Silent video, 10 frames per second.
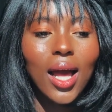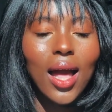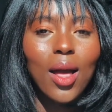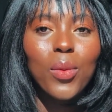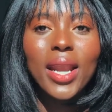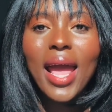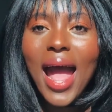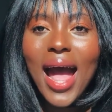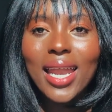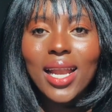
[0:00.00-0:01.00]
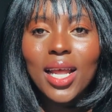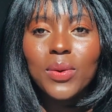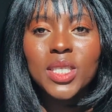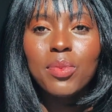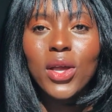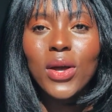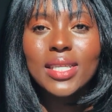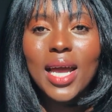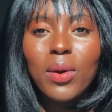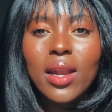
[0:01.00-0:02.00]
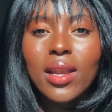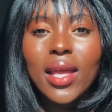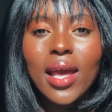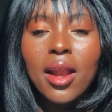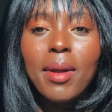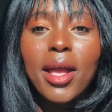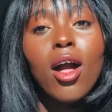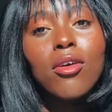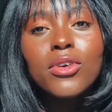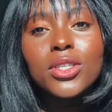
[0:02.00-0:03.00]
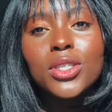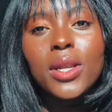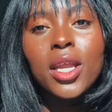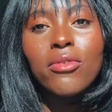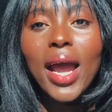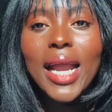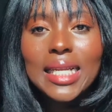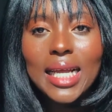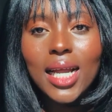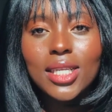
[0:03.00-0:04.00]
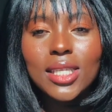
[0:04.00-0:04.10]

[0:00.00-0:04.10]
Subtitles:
when I had it, it was because I wanted to get out of my comfort zone in writing.